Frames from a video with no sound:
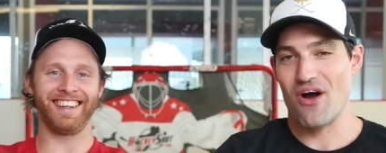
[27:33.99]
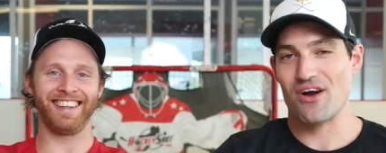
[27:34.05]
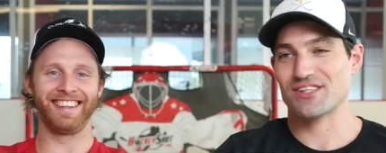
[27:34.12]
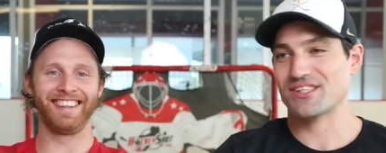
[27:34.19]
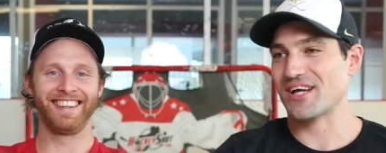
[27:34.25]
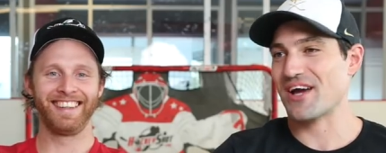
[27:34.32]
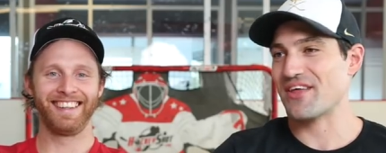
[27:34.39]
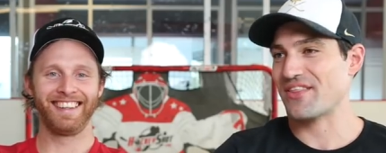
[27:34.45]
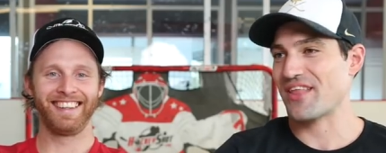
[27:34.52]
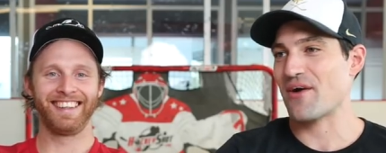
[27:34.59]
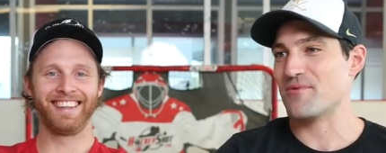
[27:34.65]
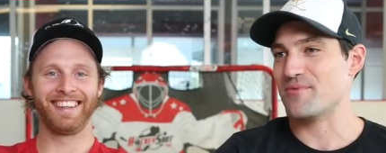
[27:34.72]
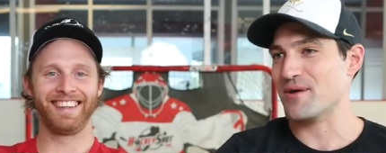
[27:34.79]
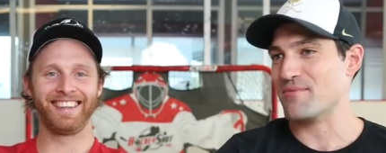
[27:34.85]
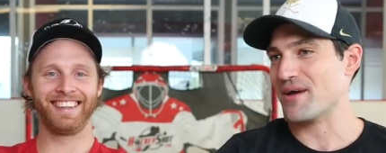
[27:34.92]
Speaker 1: Honestly, I,
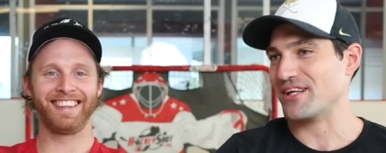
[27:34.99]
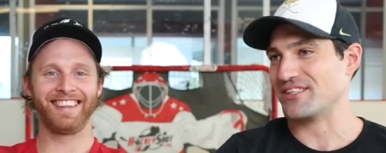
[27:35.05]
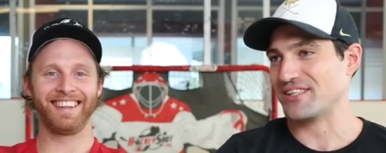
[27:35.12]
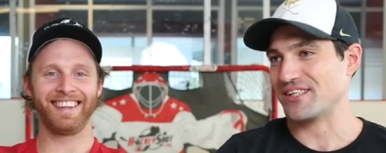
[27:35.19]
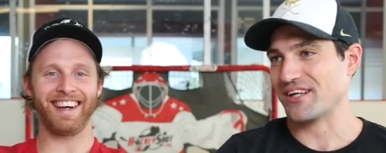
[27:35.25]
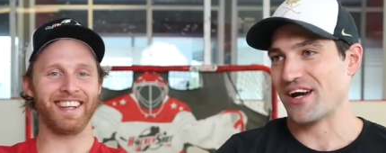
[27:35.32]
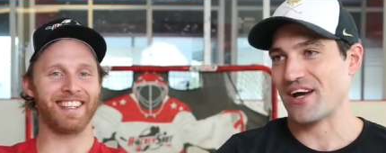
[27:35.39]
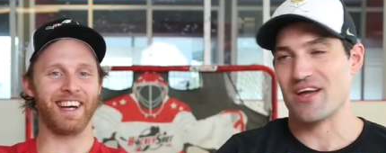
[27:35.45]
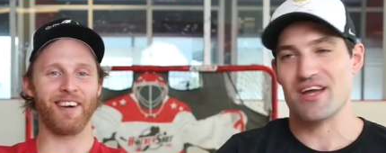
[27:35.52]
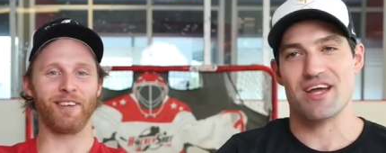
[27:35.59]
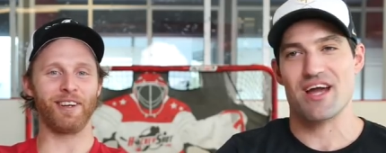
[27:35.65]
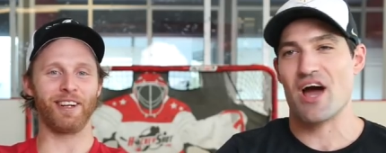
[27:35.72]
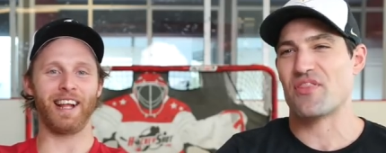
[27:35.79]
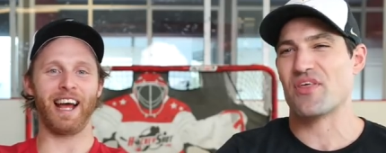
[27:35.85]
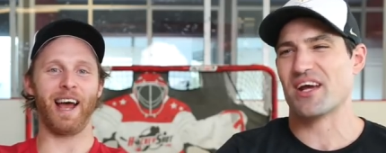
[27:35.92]
that would be amazing. I, I
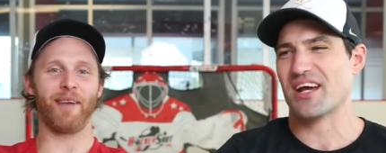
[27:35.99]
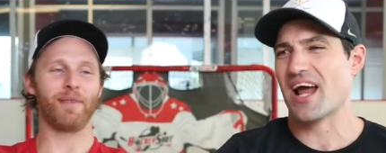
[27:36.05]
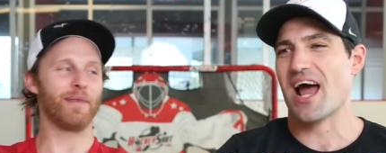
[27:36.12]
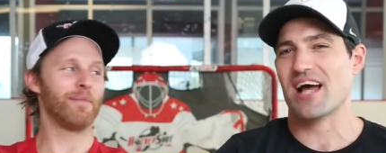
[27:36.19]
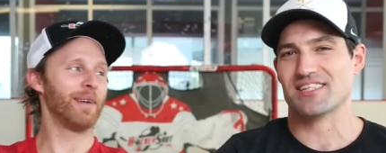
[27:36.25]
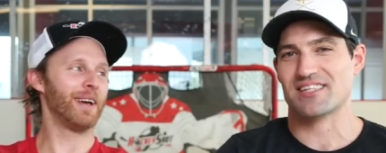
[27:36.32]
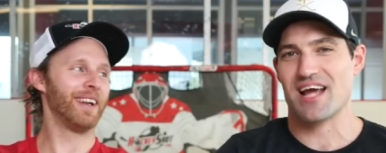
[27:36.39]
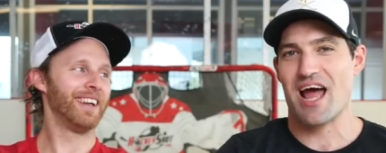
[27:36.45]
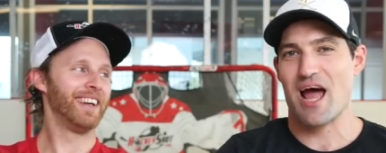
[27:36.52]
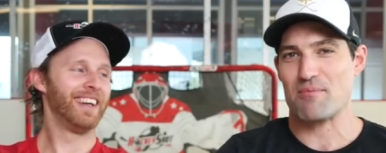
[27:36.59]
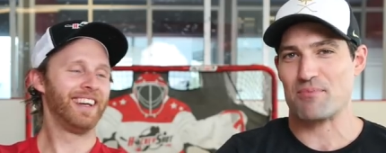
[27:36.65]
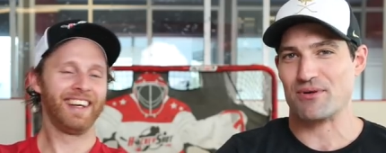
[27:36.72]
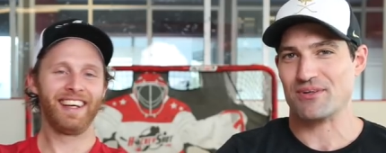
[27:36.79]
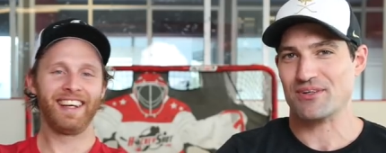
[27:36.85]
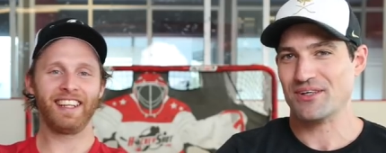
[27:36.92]
doubt it. I think happen. it has to
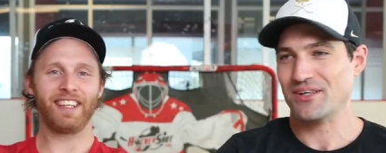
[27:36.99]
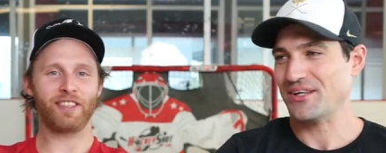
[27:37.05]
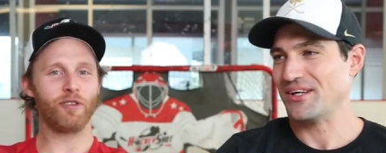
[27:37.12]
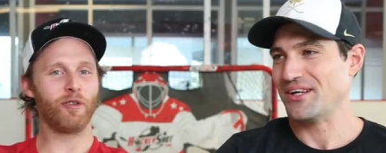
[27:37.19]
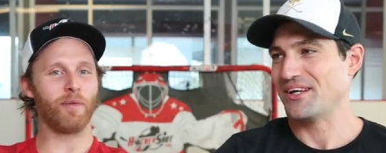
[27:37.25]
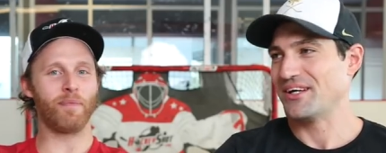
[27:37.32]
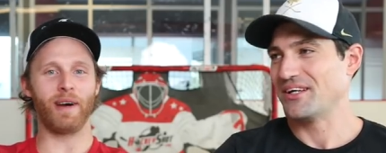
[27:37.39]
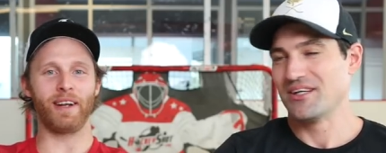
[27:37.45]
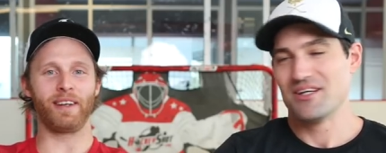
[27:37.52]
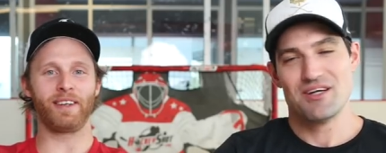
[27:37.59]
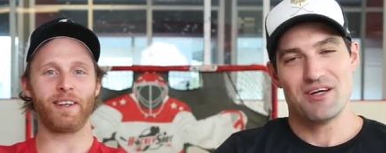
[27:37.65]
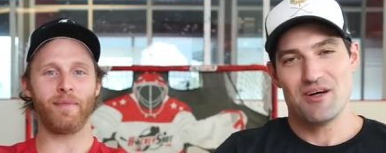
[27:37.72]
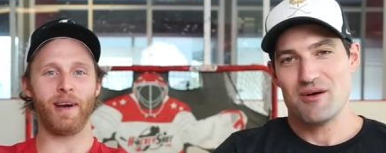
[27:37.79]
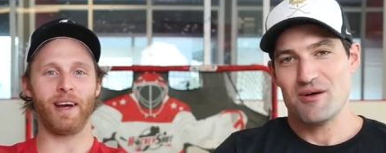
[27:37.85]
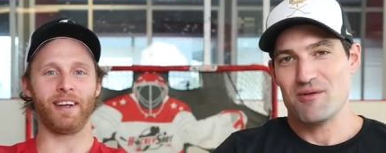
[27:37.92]
happen. Let's do it,
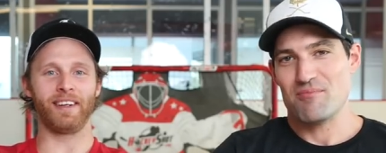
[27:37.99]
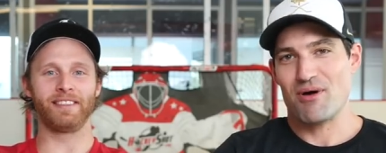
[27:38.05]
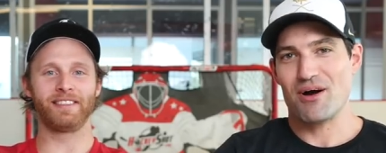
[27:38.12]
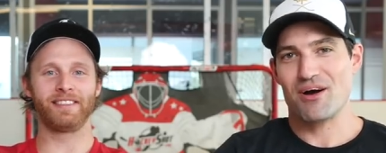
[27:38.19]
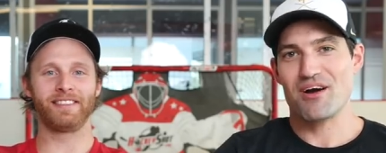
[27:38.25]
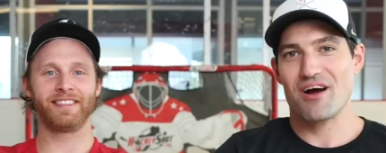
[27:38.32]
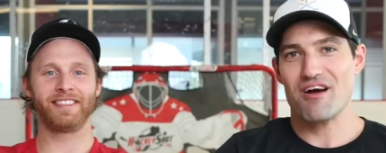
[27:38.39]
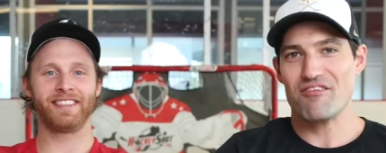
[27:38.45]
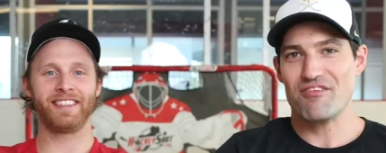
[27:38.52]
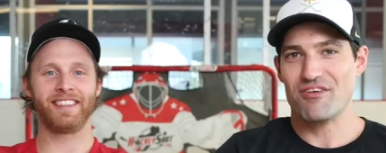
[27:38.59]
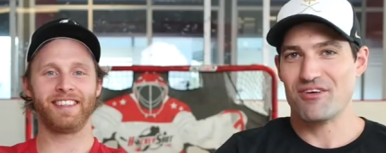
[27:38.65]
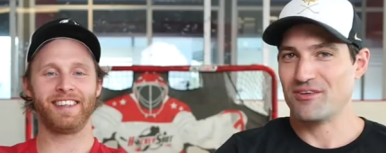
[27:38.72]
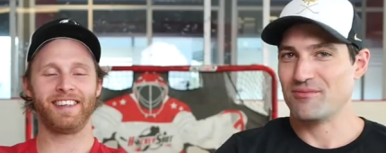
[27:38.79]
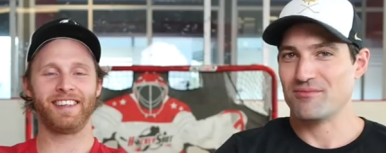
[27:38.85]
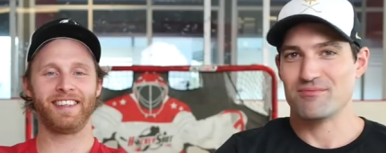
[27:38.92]
bud. Come on,
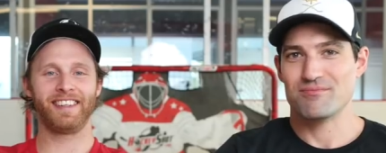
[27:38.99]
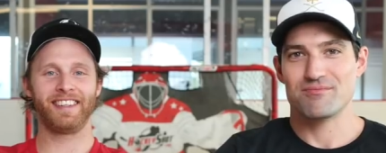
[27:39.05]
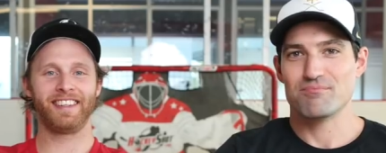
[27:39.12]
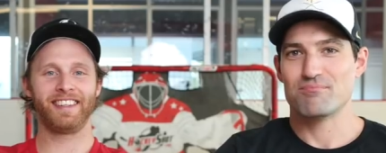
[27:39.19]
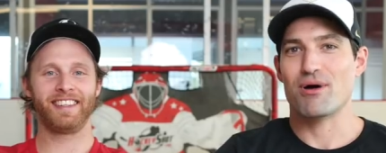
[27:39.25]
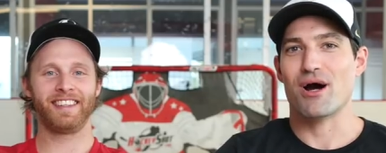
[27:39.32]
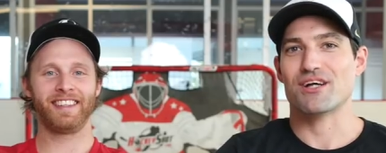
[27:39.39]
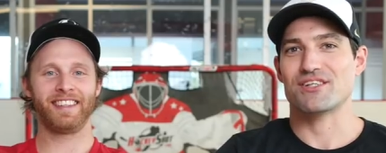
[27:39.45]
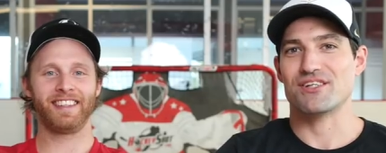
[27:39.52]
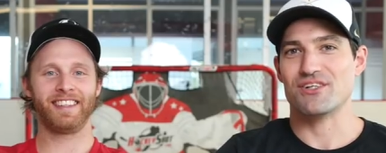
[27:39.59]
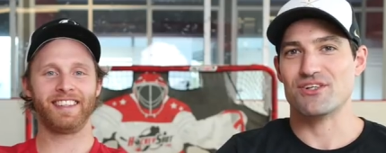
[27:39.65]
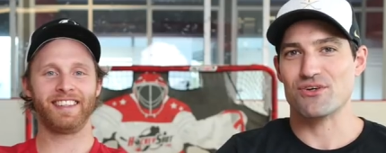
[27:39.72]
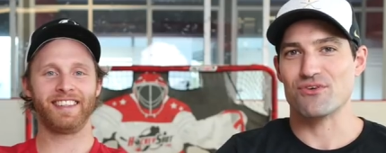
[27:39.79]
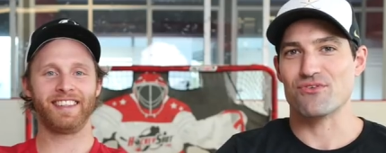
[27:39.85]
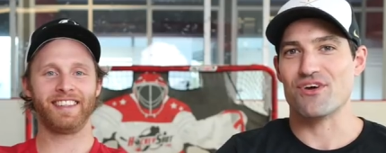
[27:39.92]
Barkov. Puck's
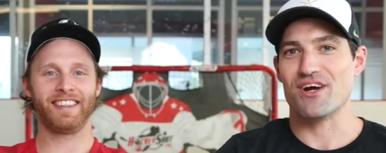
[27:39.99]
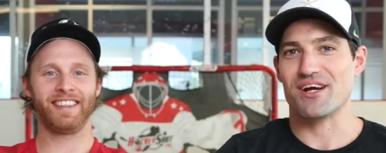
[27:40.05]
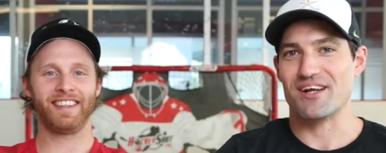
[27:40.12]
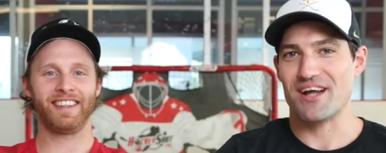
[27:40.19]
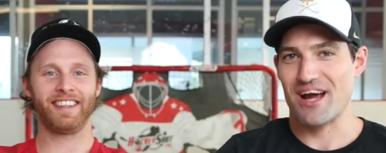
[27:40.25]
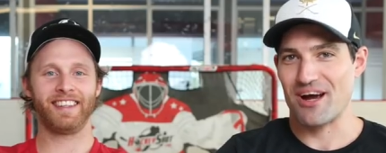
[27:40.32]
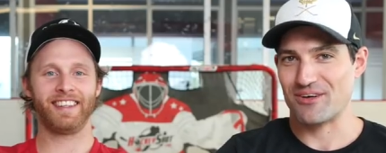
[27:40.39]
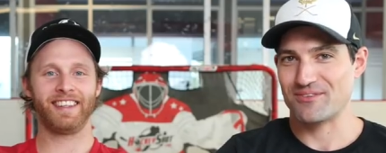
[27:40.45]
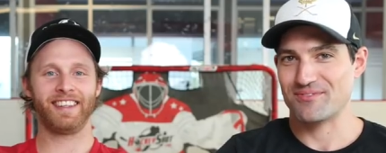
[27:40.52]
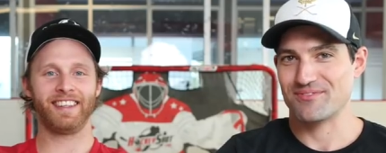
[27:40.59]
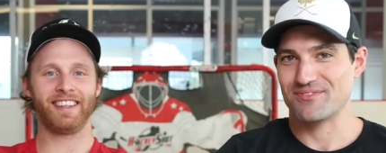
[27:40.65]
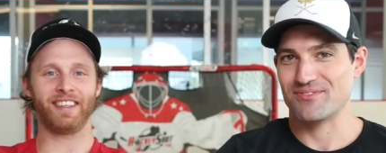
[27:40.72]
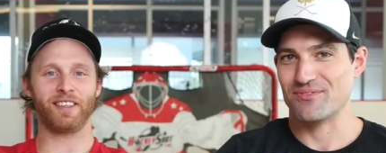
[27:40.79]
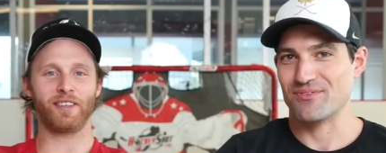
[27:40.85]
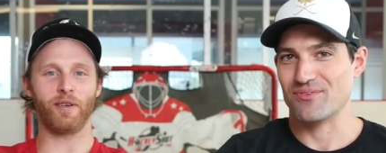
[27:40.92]
in your rink now.
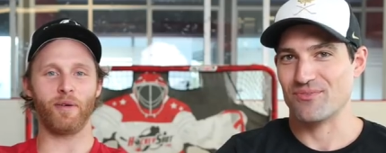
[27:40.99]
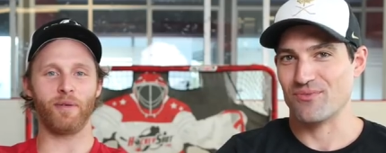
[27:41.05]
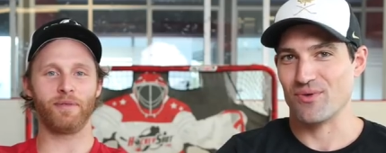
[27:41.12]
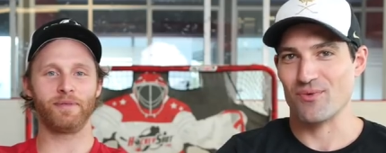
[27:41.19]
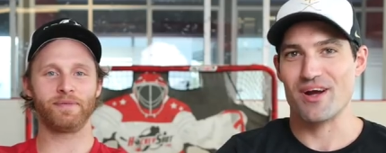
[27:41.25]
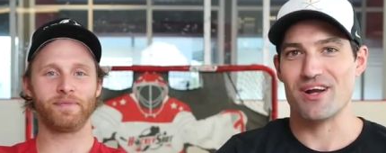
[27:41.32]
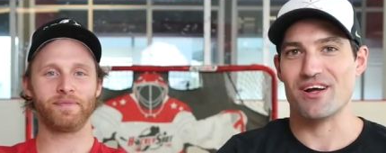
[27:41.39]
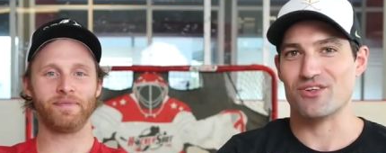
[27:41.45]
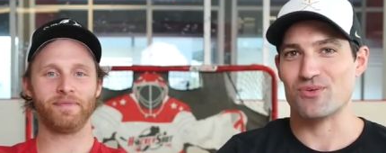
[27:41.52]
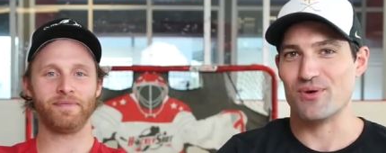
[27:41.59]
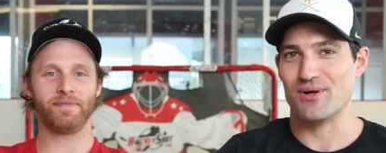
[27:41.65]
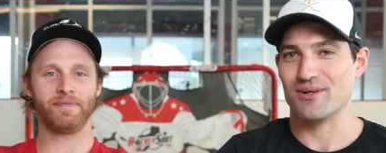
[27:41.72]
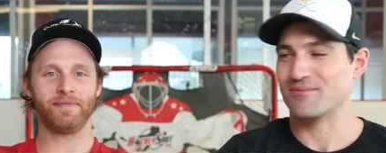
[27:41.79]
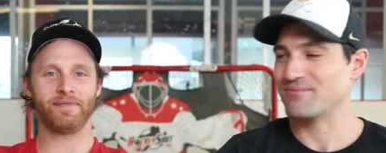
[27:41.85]
Let's go. We're waiting on Twitter.